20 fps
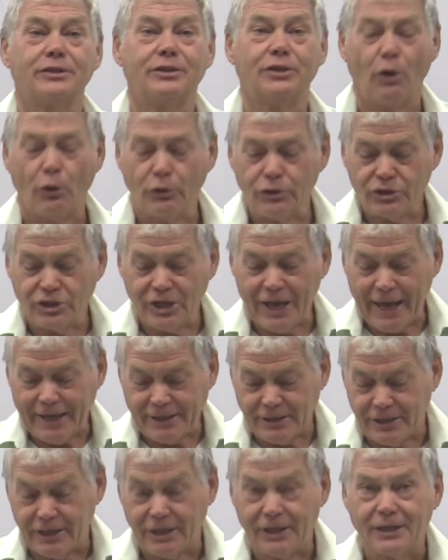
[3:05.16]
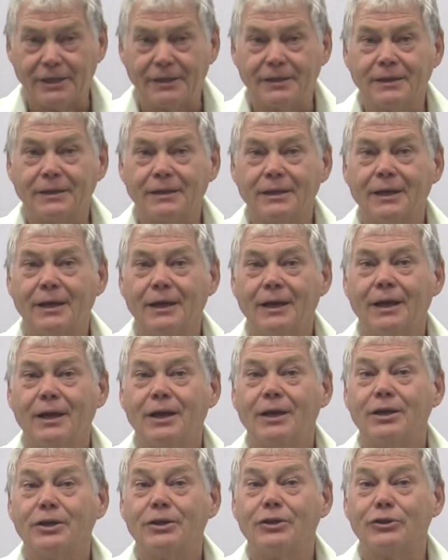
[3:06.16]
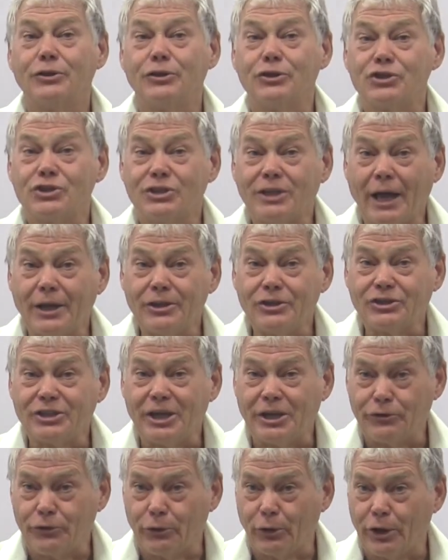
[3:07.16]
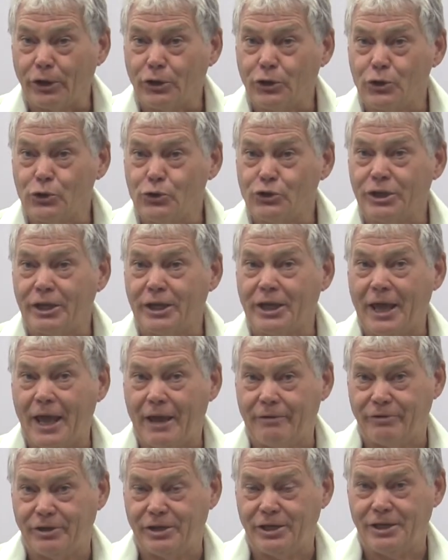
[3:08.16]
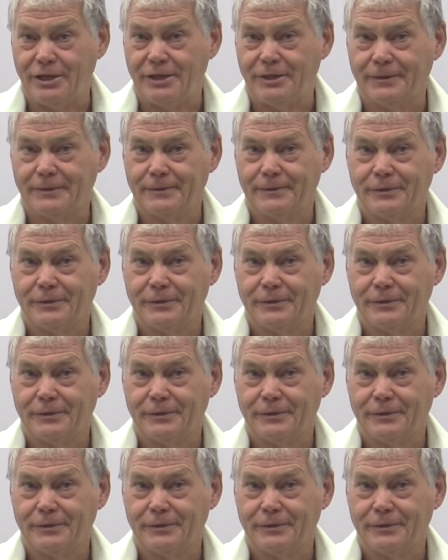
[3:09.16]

contacting the stud central acoustic cavity.